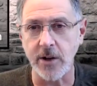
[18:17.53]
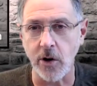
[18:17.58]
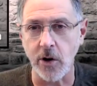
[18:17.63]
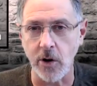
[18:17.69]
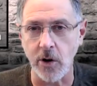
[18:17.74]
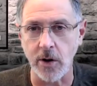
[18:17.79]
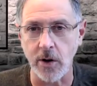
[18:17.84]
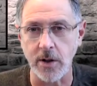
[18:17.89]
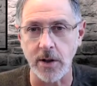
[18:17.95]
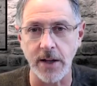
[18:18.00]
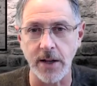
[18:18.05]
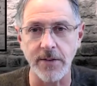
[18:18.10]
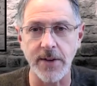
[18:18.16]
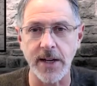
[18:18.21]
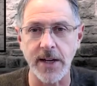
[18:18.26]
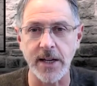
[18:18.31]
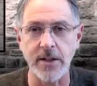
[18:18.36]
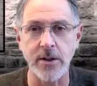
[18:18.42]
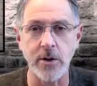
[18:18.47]
girl
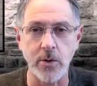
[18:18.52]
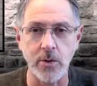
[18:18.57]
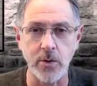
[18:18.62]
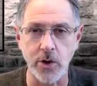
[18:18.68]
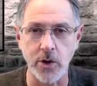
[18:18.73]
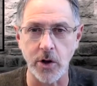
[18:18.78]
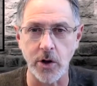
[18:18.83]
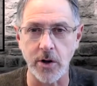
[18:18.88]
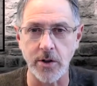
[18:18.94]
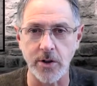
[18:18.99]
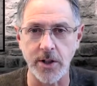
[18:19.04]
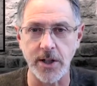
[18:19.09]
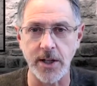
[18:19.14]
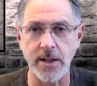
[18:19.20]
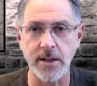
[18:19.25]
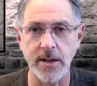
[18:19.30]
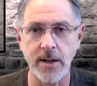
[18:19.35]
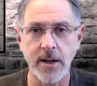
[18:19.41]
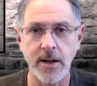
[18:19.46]
living in New
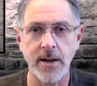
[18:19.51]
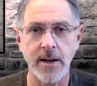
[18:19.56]
Jersey.